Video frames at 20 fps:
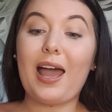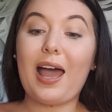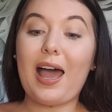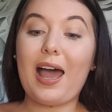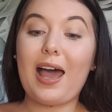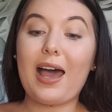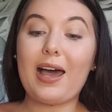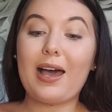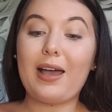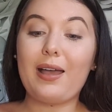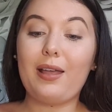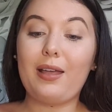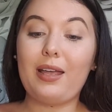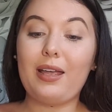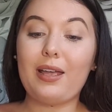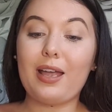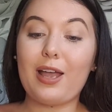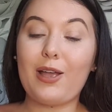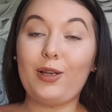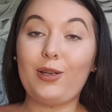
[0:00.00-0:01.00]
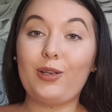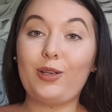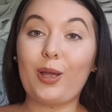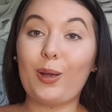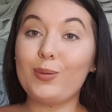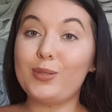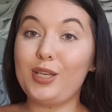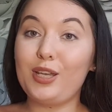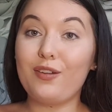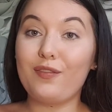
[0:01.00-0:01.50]
I go
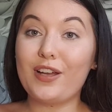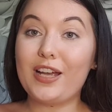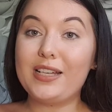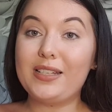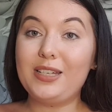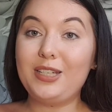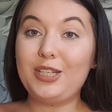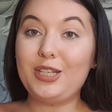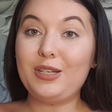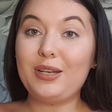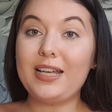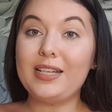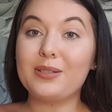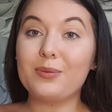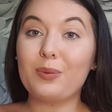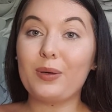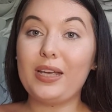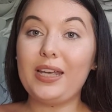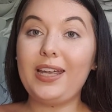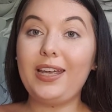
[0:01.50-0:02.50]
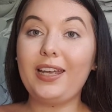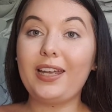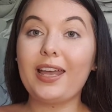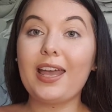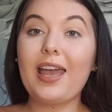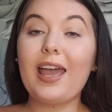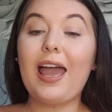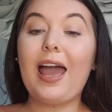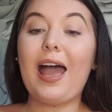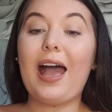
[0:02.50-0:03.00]
to university 2 days a week,
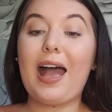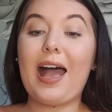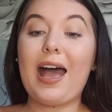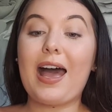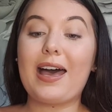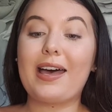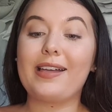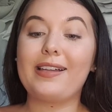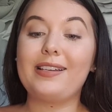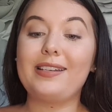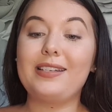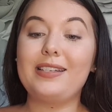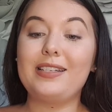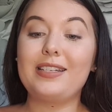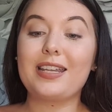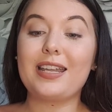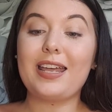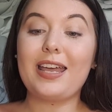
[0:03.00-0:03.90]
and